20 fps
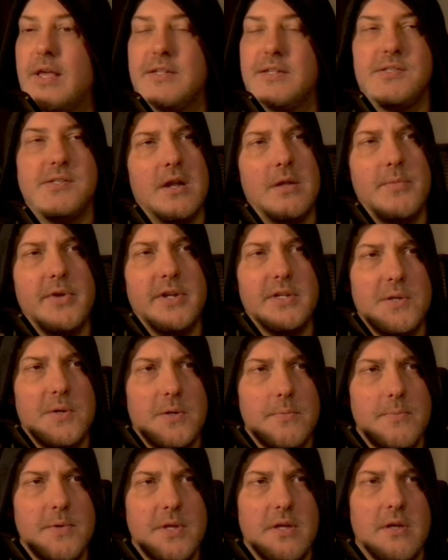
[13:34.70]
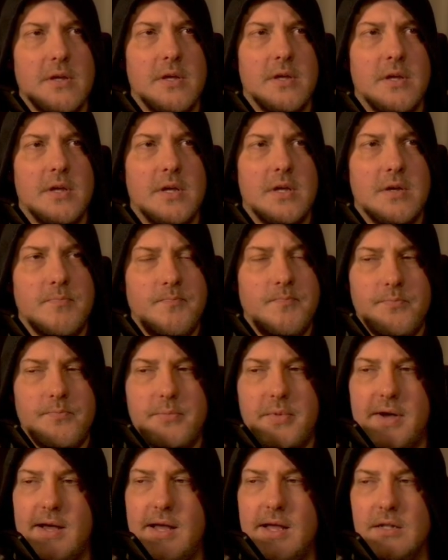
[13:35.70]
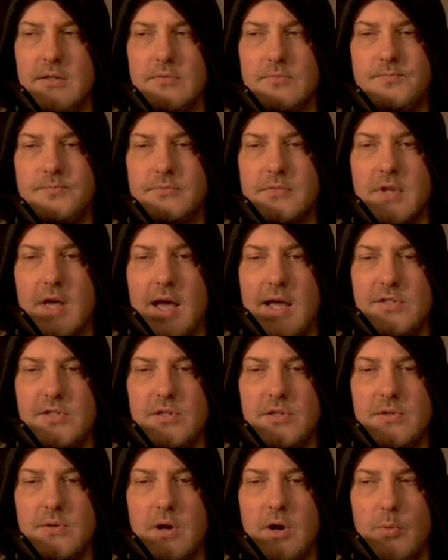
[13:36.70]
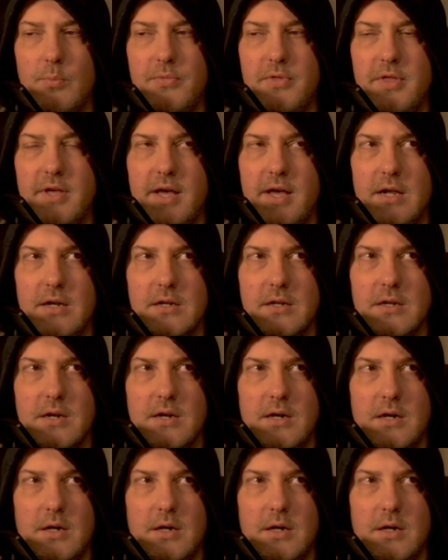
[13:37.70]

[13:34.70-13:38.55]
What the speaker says: that's not a big deal to me. But I do hope that